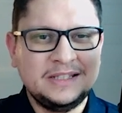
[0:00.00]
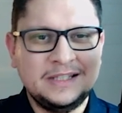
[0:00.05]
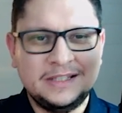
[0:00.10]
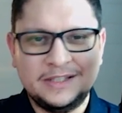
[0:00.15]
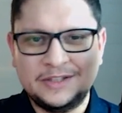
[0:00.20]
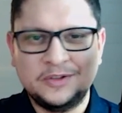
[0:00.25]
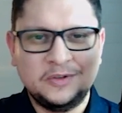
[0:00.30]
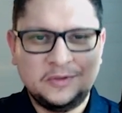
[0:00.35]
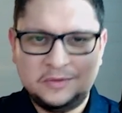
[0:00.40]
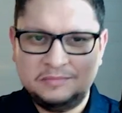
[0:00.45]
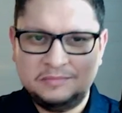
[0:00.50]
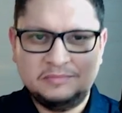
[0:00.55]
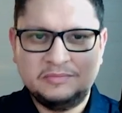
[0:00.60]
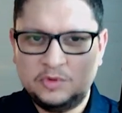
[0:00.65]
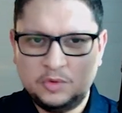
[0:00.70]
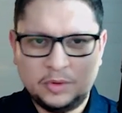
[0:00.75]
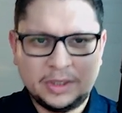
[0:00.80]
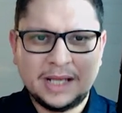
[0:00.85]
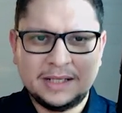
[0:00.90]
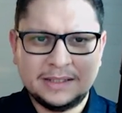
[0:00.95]
So
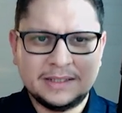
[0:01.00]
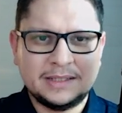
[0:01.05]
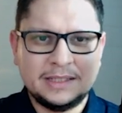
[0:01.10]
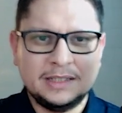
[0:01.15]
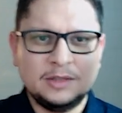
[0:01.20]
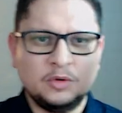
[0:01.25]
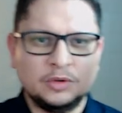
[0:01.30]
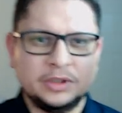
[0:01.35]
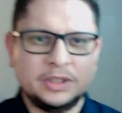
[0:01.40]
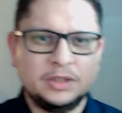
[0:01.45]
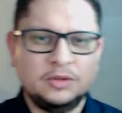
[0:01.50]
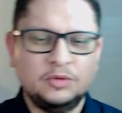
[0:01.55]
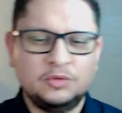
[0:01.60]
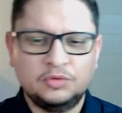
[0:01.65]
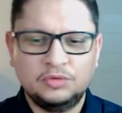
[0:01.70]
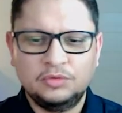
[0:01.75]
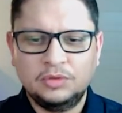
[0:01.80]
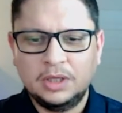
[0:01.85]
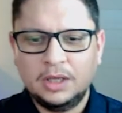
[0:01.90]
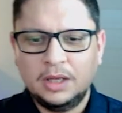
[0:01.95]
you can still continue
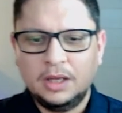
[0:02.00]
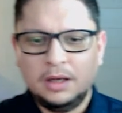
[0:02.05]
to